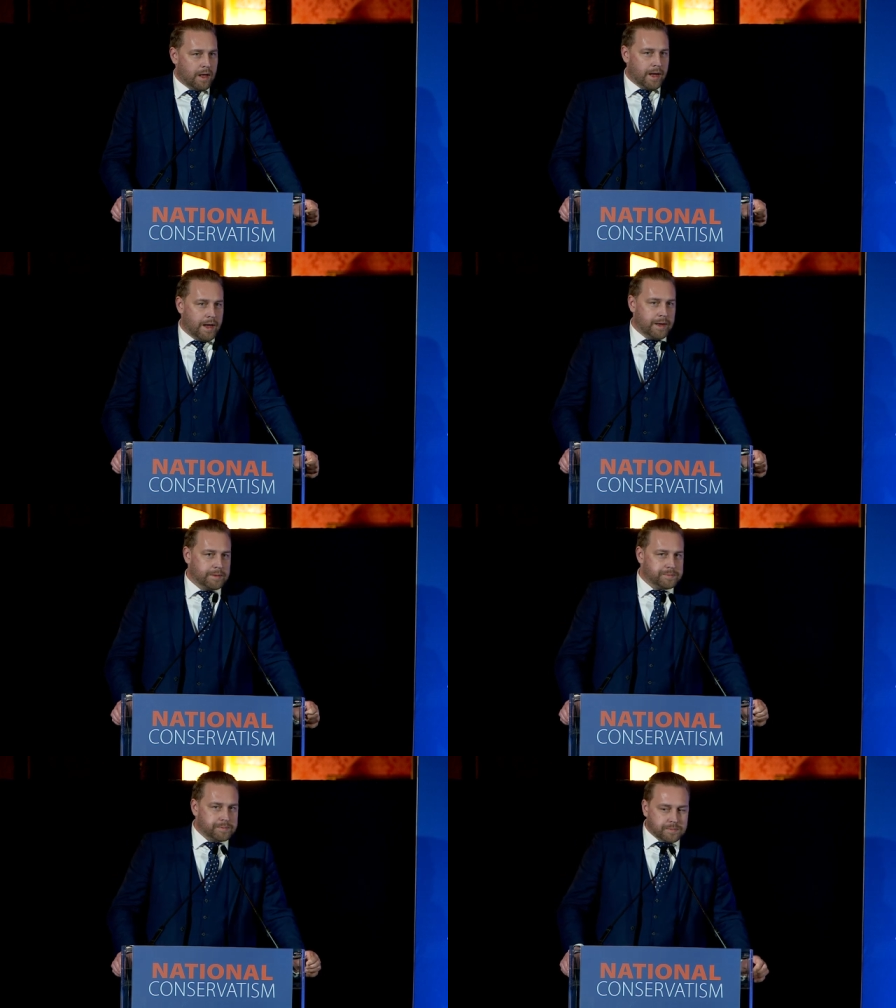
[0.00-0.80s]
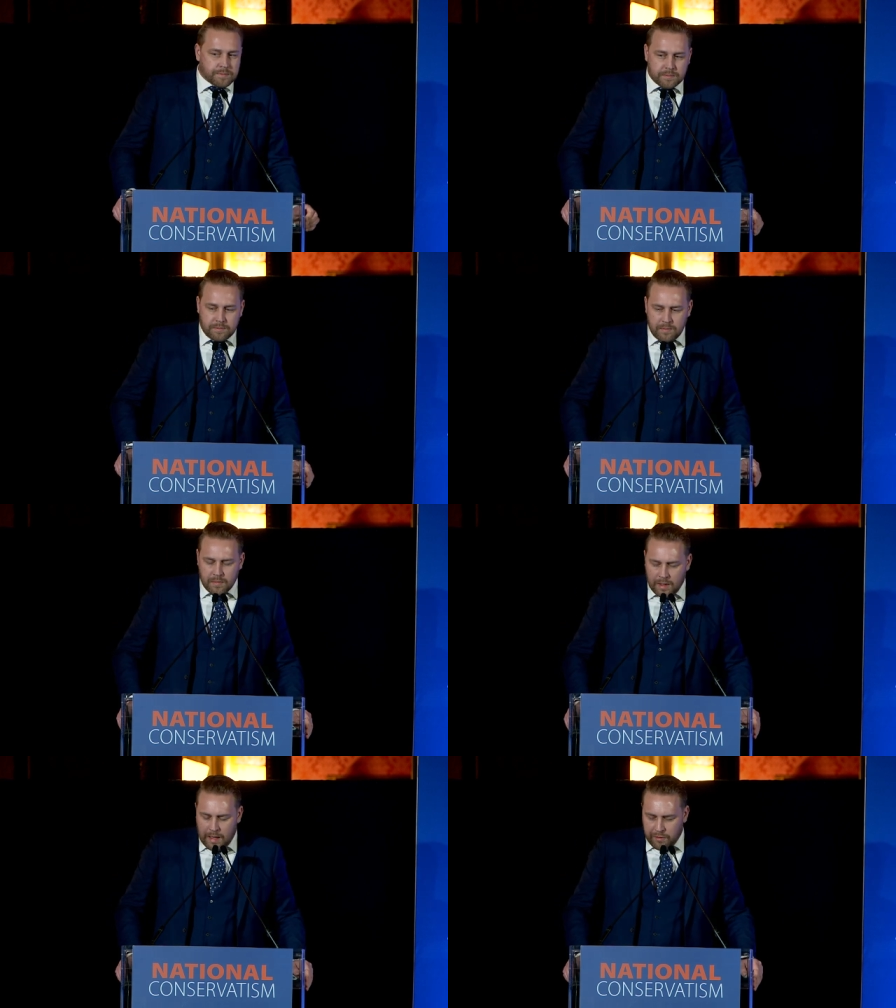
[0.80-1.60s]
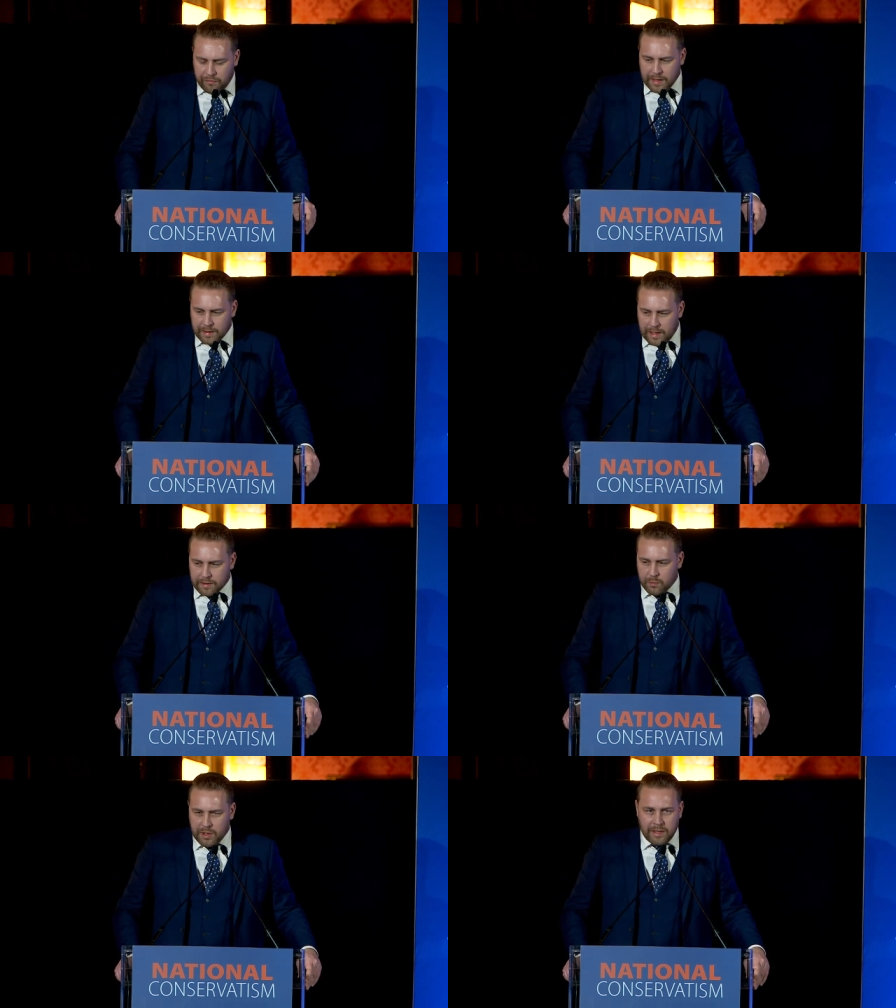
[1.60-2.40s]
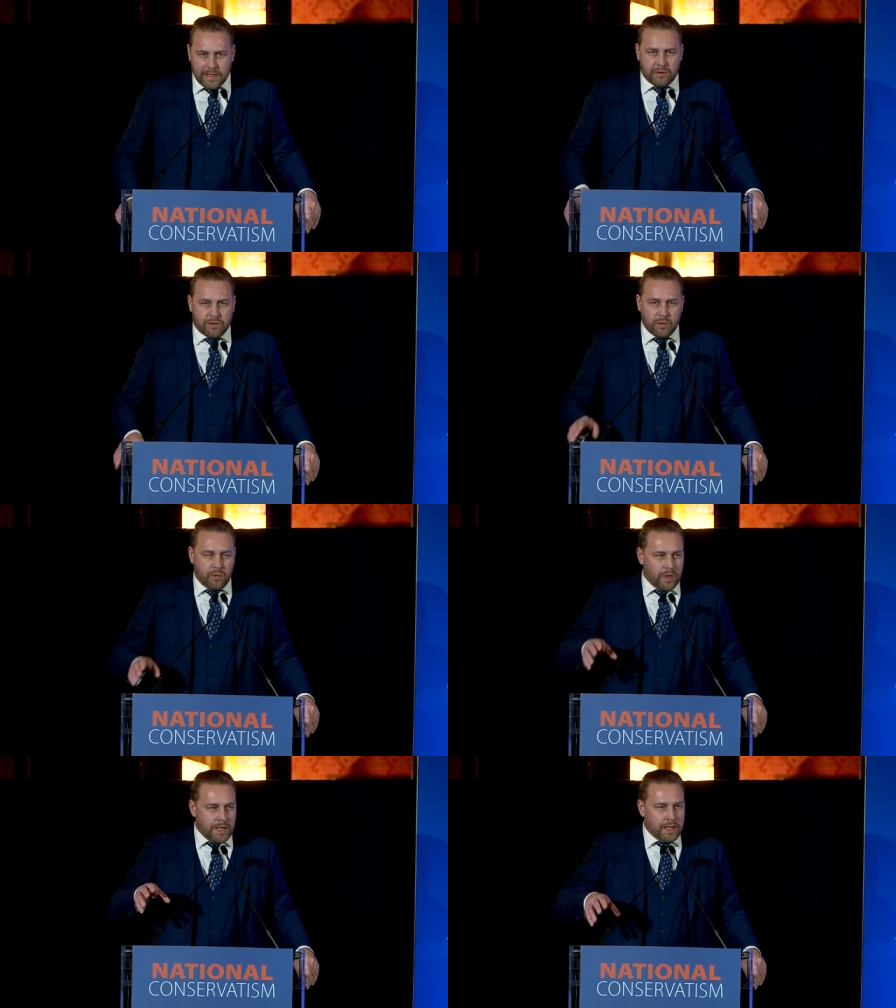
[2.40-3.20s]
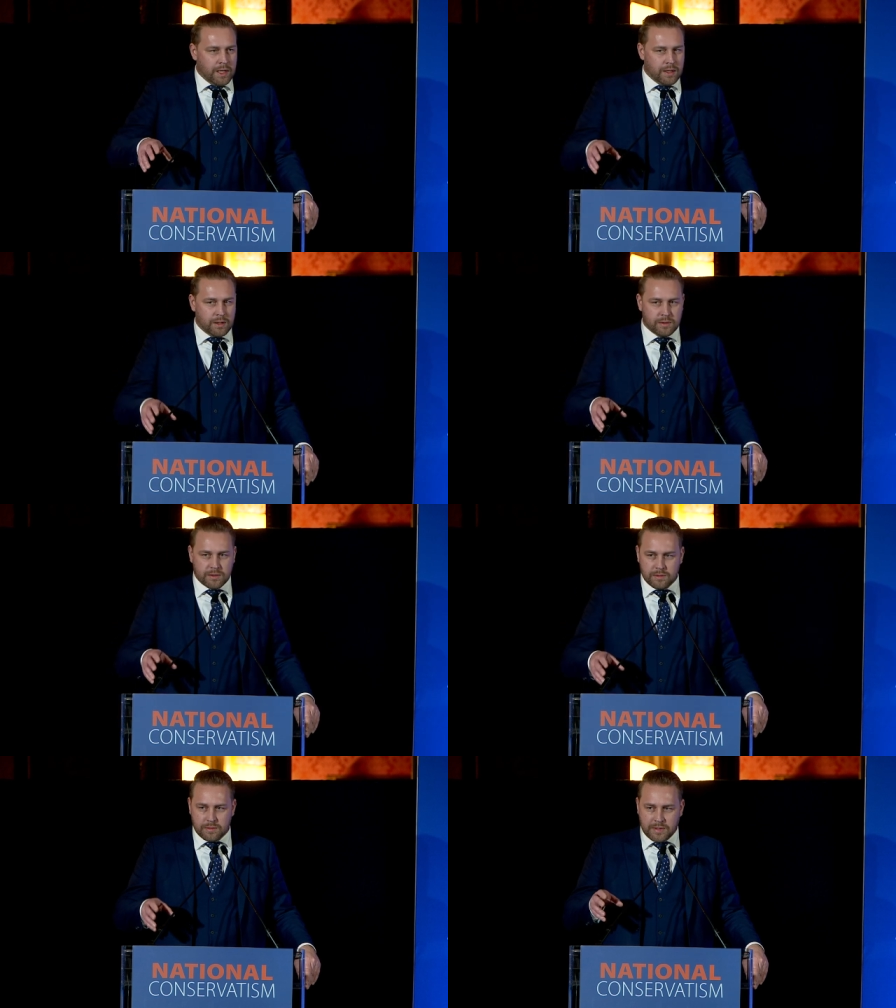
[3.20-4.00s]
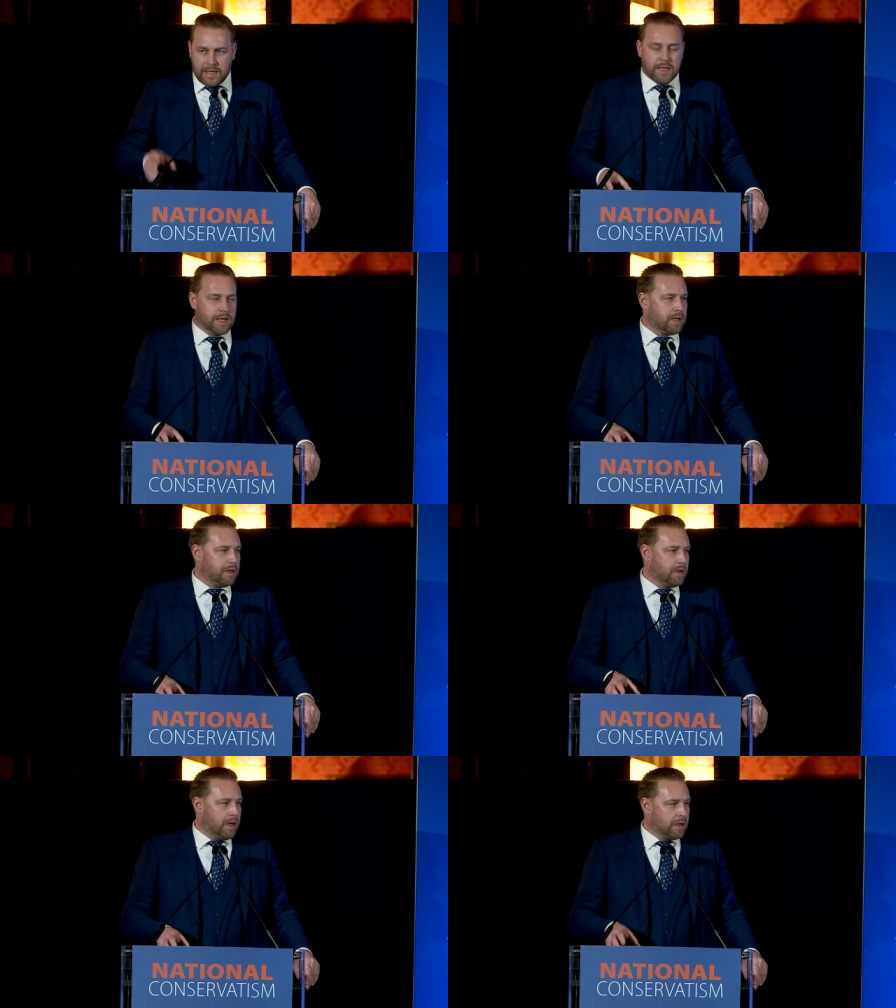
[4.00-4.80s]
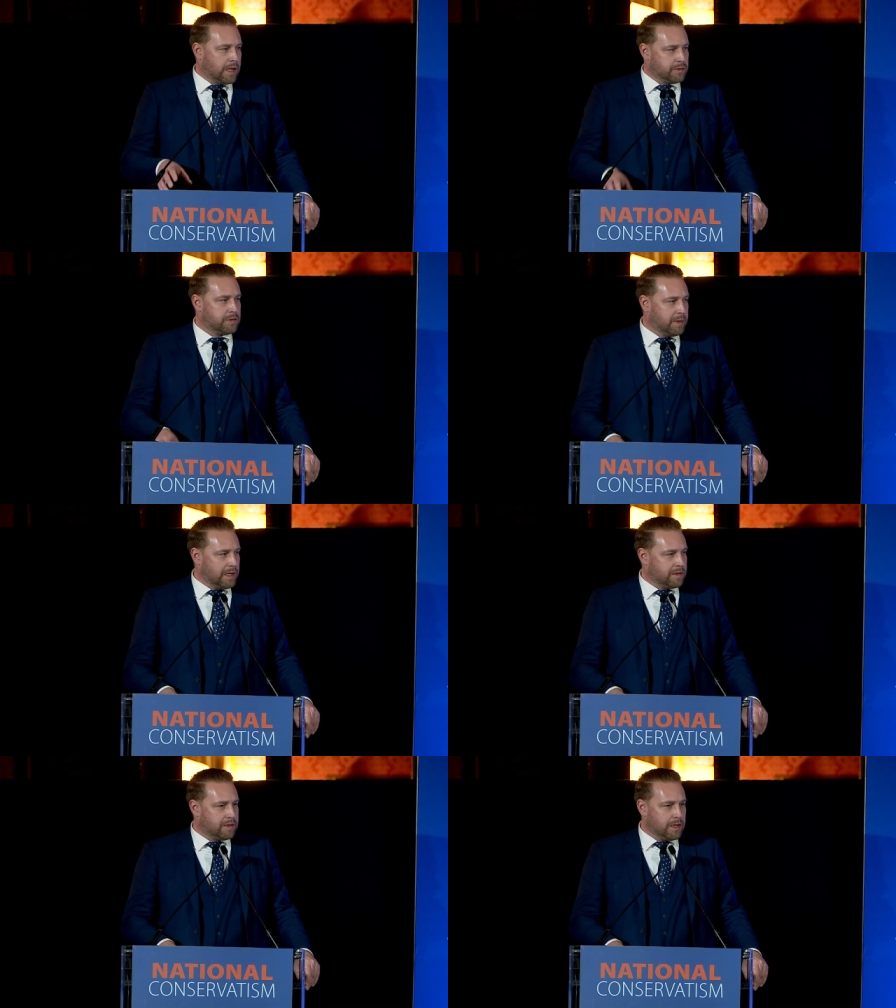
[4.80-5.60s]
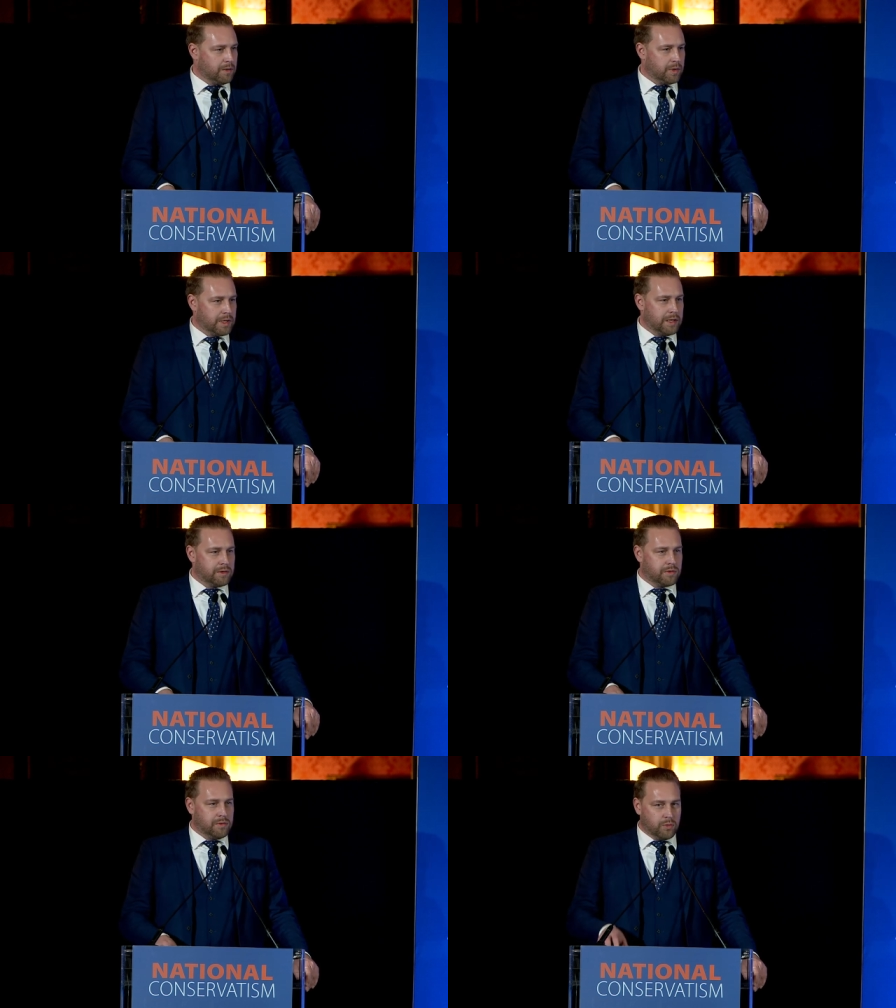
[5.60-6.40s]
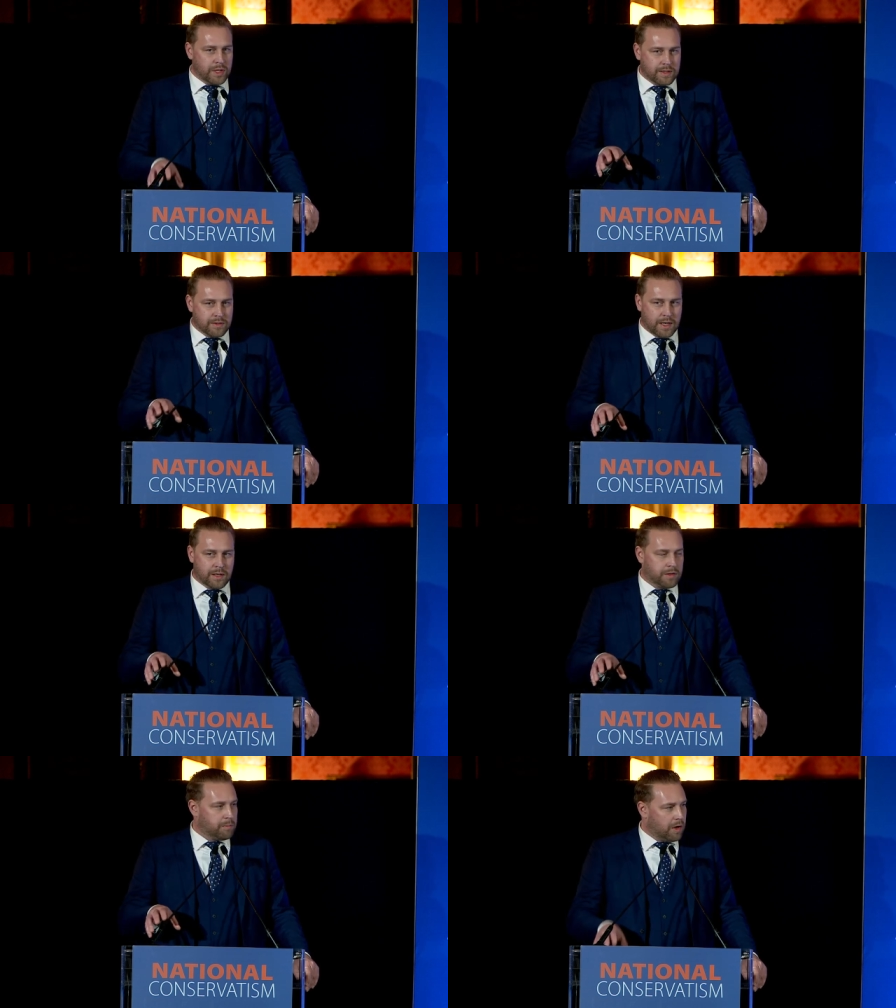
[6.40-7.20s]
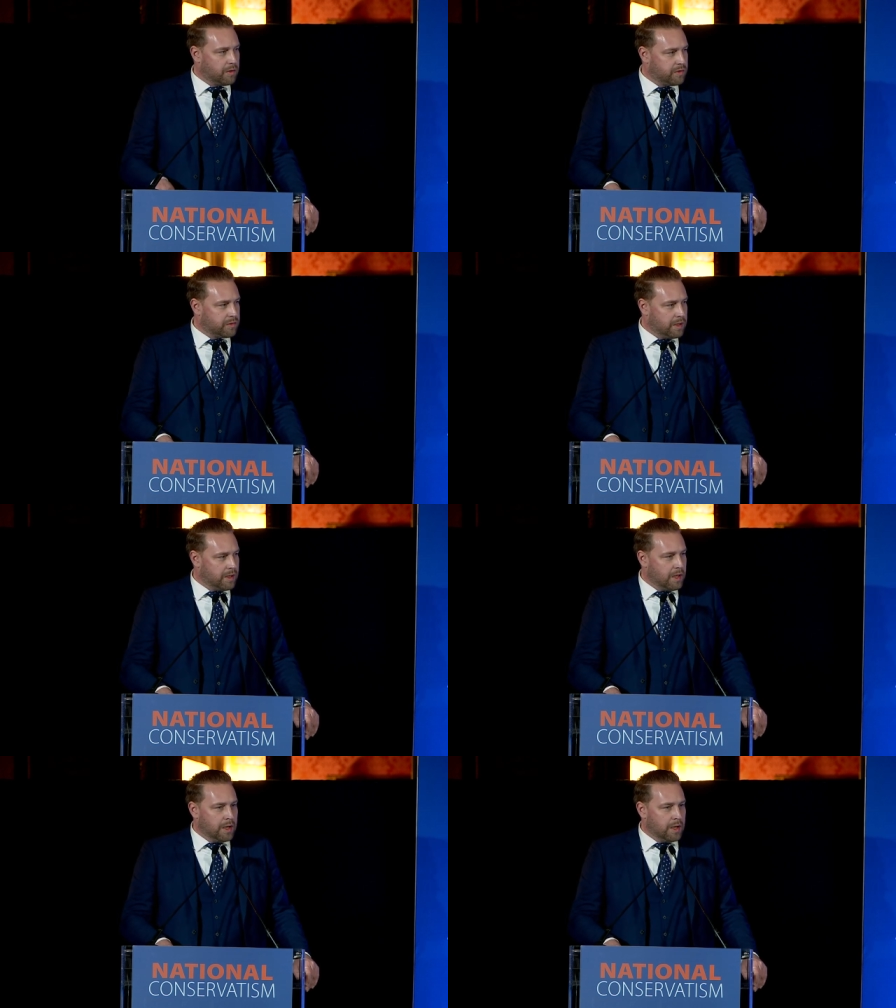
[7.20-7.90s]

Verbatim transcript: Um, I think that we need to retake accountability, we need to retake democracy,